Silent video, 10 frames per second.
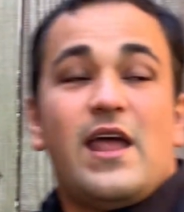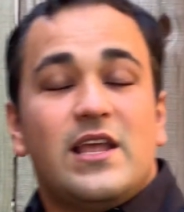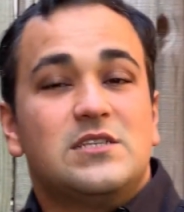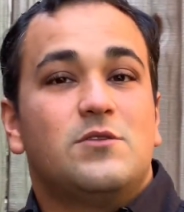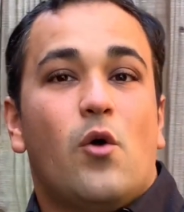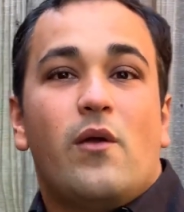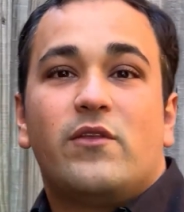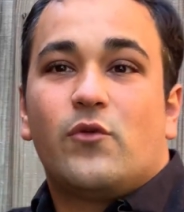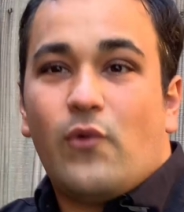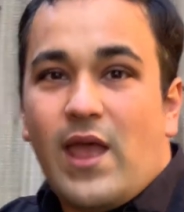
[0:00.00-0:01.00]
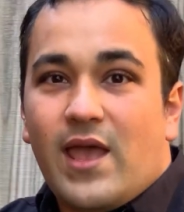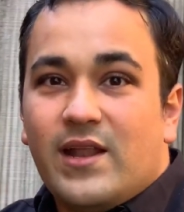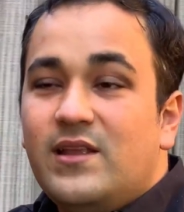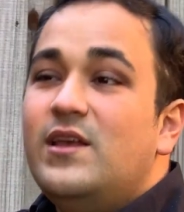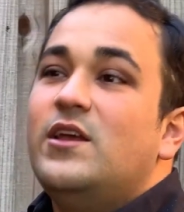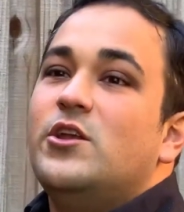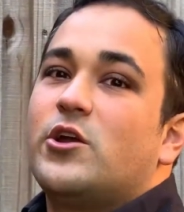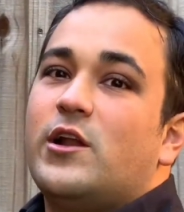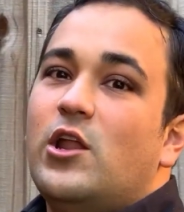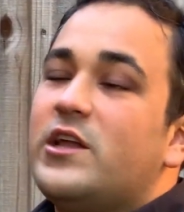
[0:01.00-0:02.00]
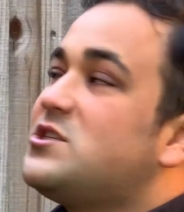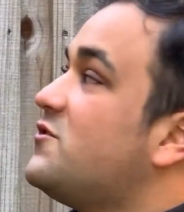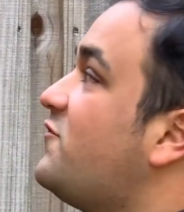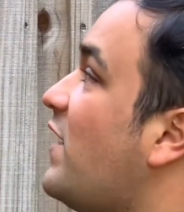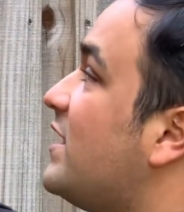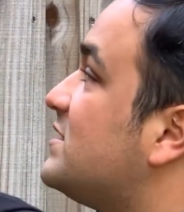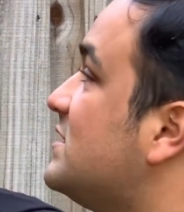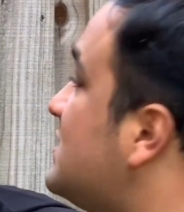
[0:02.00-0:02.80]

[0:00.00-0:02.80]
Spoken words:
is, going with the red, you're going to look at your fence. This